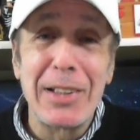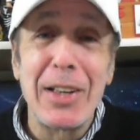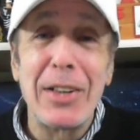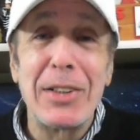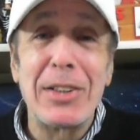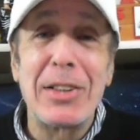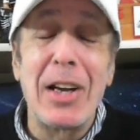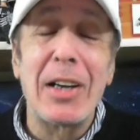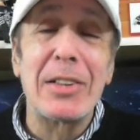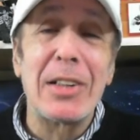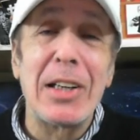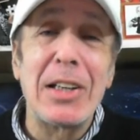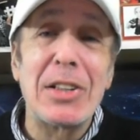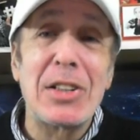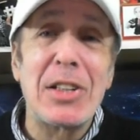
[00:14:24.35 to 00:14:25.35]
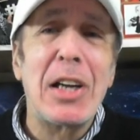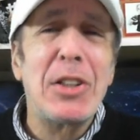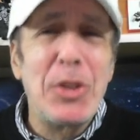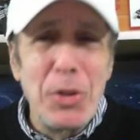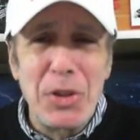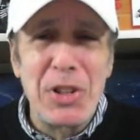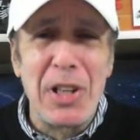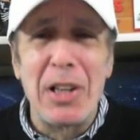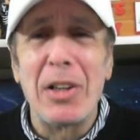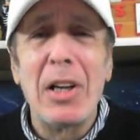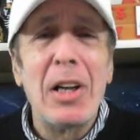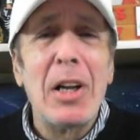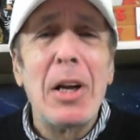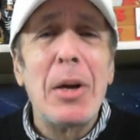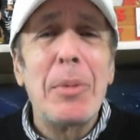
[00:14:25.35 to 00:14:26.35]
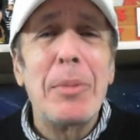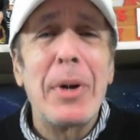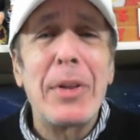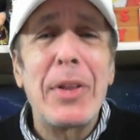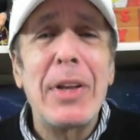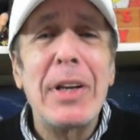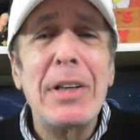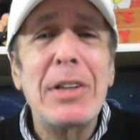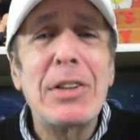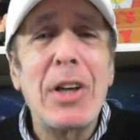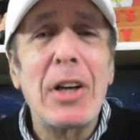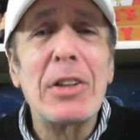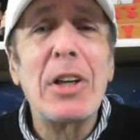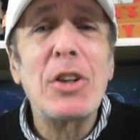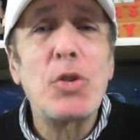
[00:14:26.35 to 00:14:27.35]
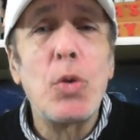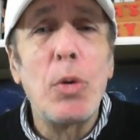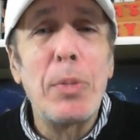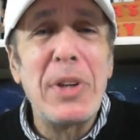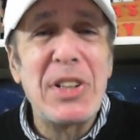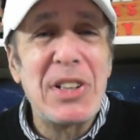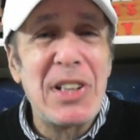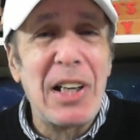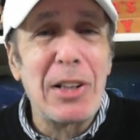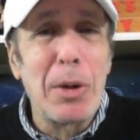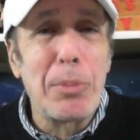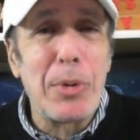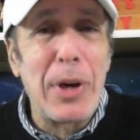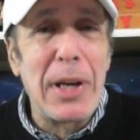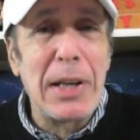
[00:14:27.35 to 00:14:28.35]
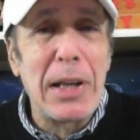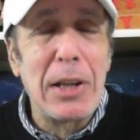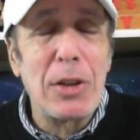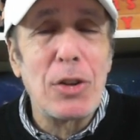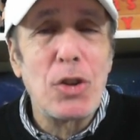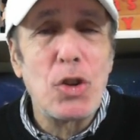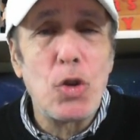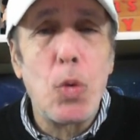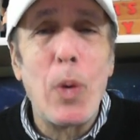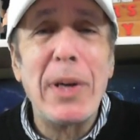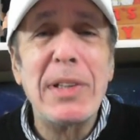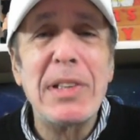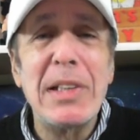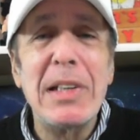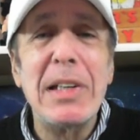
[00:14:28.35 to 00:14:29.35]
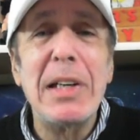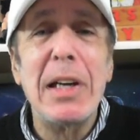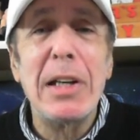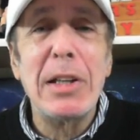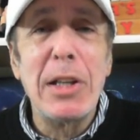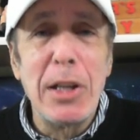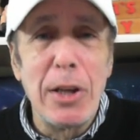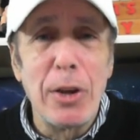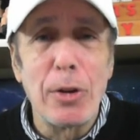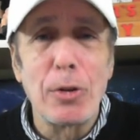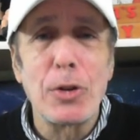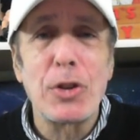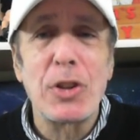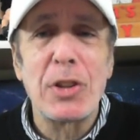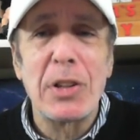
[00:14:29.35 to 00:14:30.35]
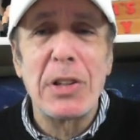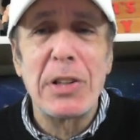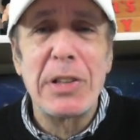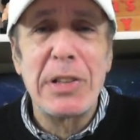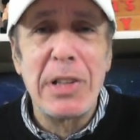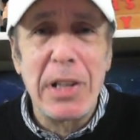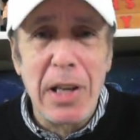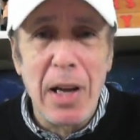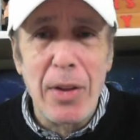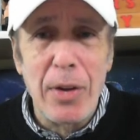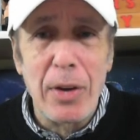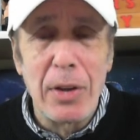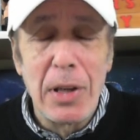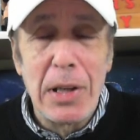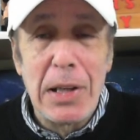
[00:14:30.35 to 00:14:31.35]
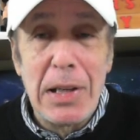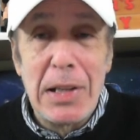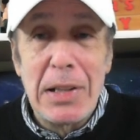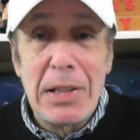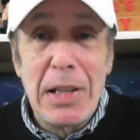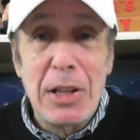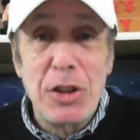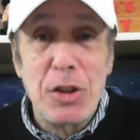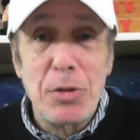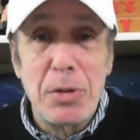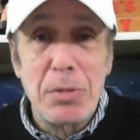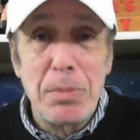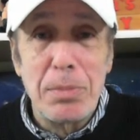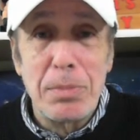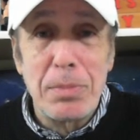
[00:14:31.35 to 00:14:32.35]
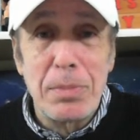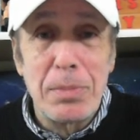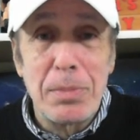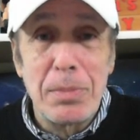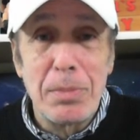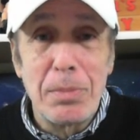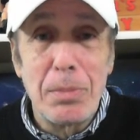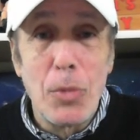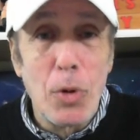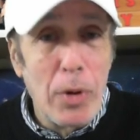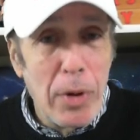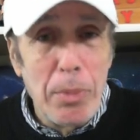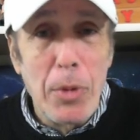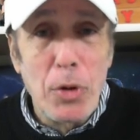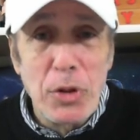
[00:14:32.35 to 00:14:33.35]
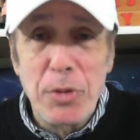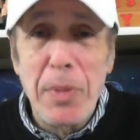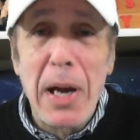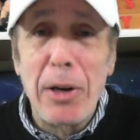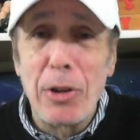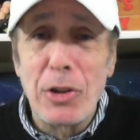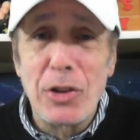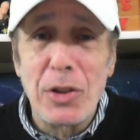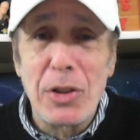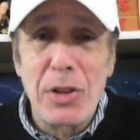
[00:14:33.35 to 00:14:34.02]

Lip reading: The Dudleys, they do sell, but the Dudleys will be celebrating 20 years together. That's more than most marriages.